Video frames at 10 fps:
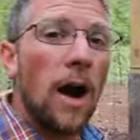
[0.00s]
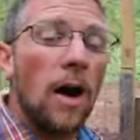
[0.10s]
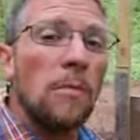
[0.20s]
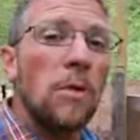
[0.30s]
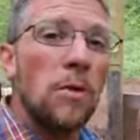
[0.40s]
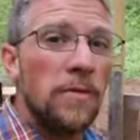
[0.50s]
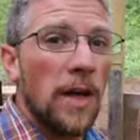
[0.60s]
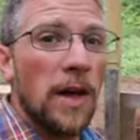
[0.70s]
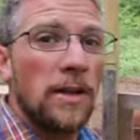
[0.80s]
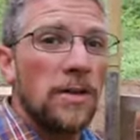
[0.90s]
I'll move
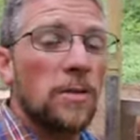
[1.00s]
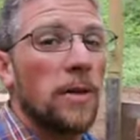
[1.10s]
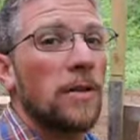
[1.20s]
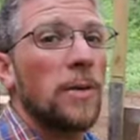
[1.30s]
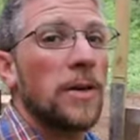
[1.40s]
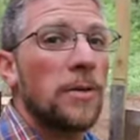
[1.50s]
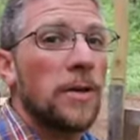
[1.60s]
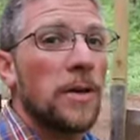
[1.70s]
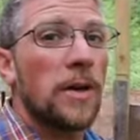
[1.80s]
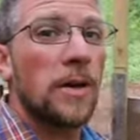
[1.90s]
that. So whether we're
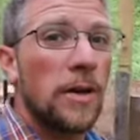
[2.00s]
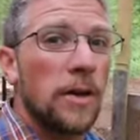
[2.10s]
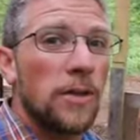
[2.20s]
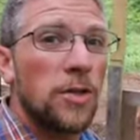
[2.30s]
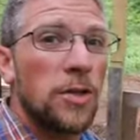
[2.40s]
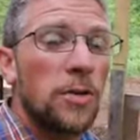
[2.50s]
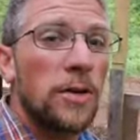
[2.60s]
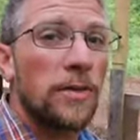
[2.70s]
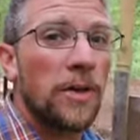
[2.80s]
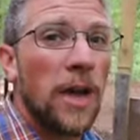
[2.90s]
doing 2
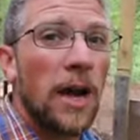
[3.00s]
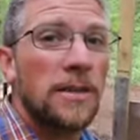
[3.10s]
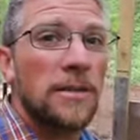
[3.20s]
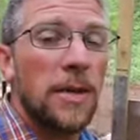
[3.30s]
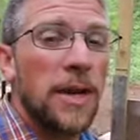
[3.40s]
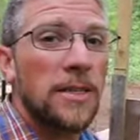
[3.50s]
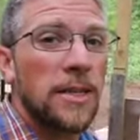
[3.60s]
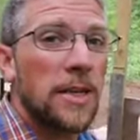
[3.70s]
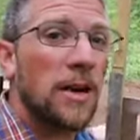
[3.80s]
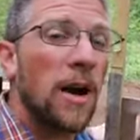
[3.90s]
different kinds of pigs a
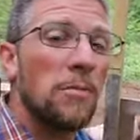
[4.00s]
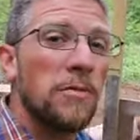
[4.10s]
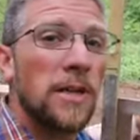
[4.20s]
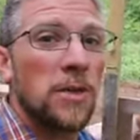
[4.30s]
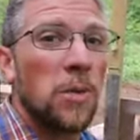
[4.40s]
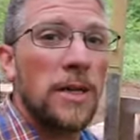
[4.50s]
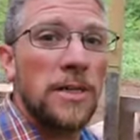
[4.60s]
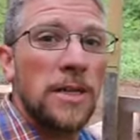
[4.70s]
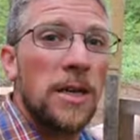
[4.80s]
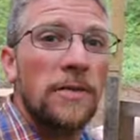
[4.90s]
year, I'll move that
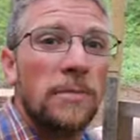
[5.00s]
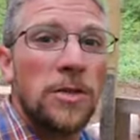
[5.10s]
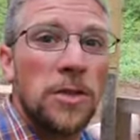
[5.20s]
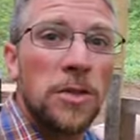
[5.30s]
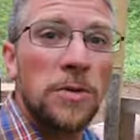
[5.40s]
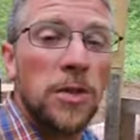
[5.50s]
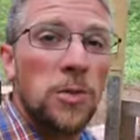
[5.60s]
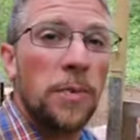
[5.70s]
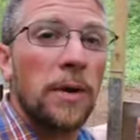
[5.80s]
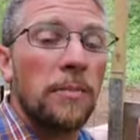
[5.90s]
twice a year. If I'm just doing
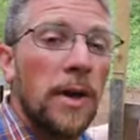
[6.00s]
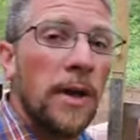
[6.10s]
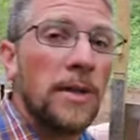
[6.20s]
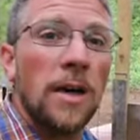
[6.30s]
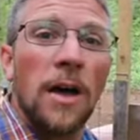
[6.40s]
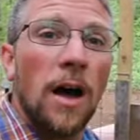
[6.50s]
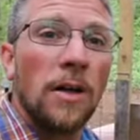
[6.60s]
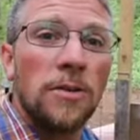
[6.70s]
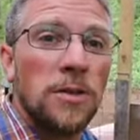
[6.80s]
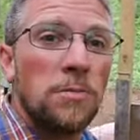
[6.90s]
spring pigs,
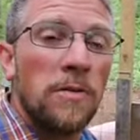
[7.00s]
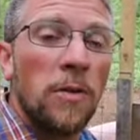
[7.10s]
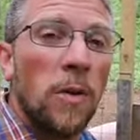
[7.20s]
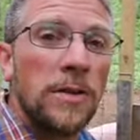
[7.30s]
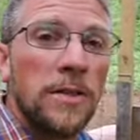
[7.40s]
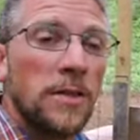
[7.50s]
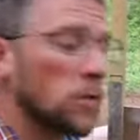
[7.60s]
I'll just move it once in the